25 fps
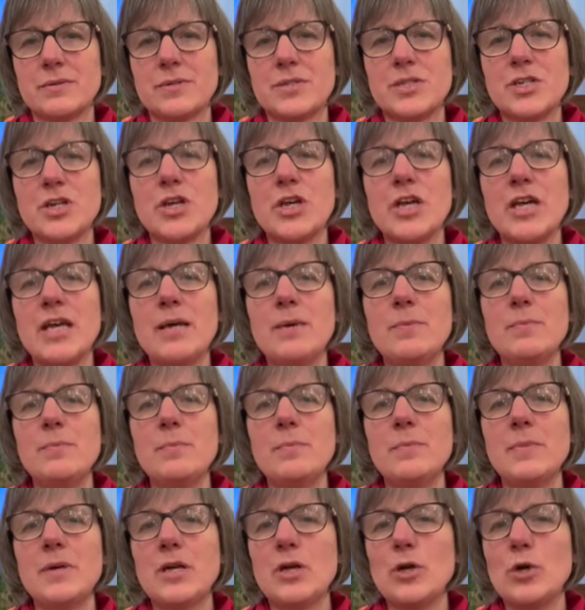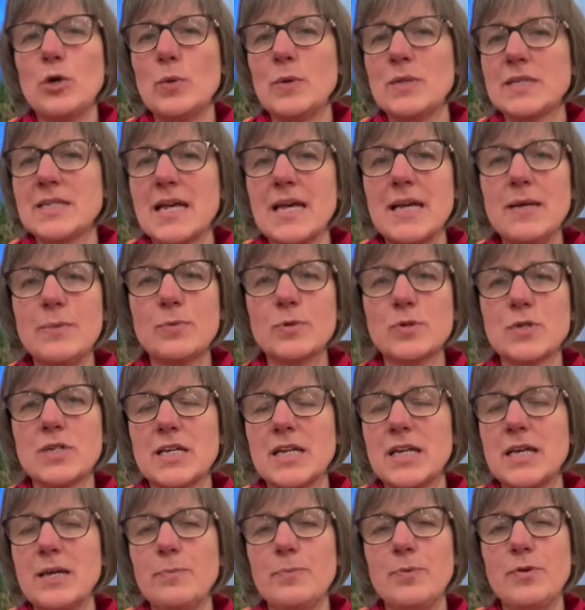To him who is able
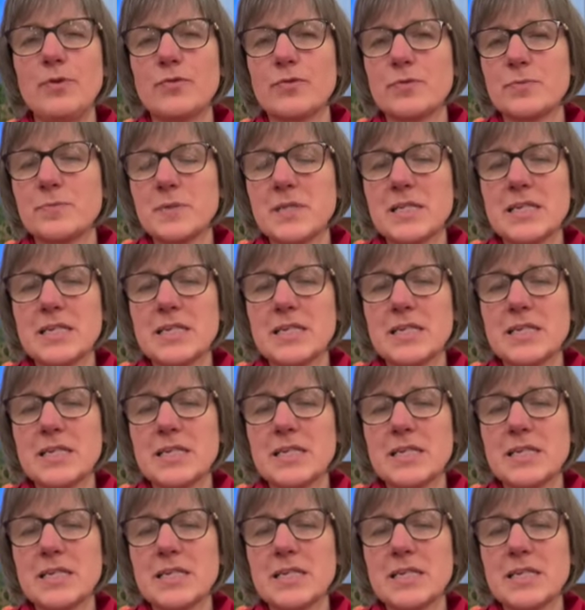to keep you from